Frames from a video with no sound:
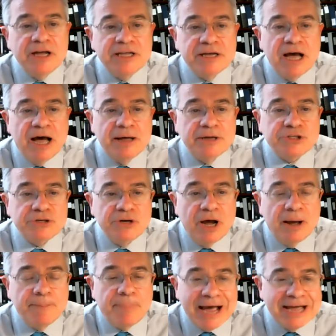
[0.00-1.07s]
uh, uh
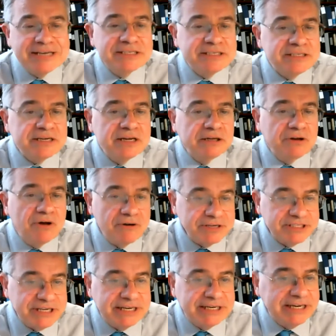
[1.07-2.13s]
Biden's
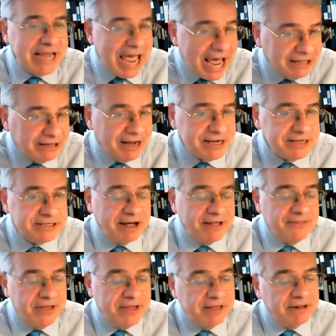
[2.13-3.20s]
longstanding allies on
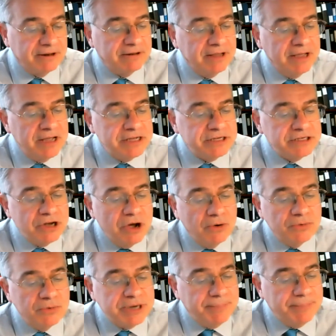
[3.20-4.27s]
the Hill. So
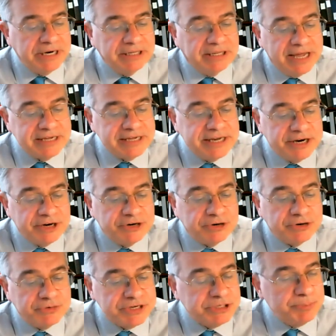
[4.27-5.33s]
somebody like Senator
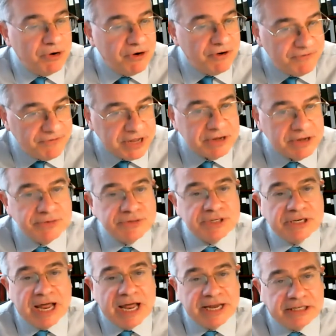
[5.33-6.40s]
Chris Murphy, who's
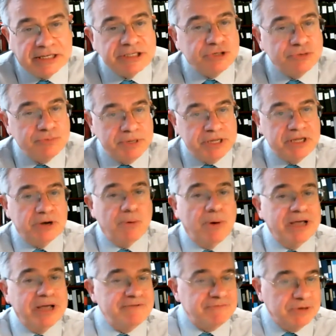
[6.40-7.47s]
likely to be
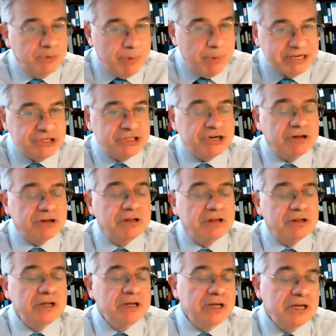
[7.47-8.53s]
quite influential
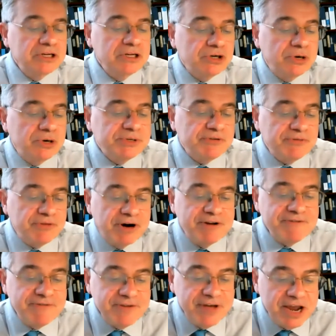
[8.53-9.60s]
in terms of foreign
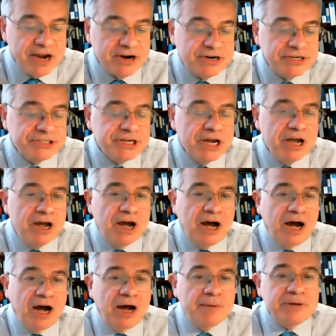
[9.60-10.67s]
affairs,
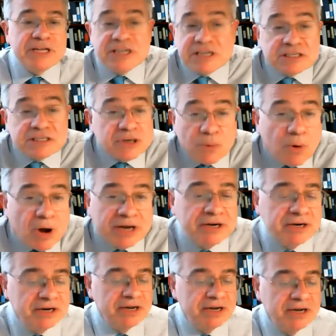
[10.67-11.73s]
uh, he's the
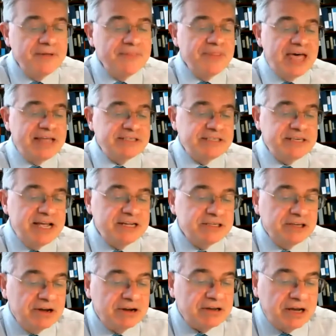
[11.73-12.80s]
one that says,
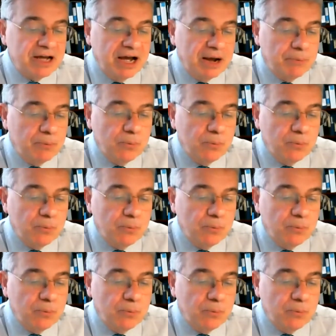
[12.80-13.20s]
look, uh,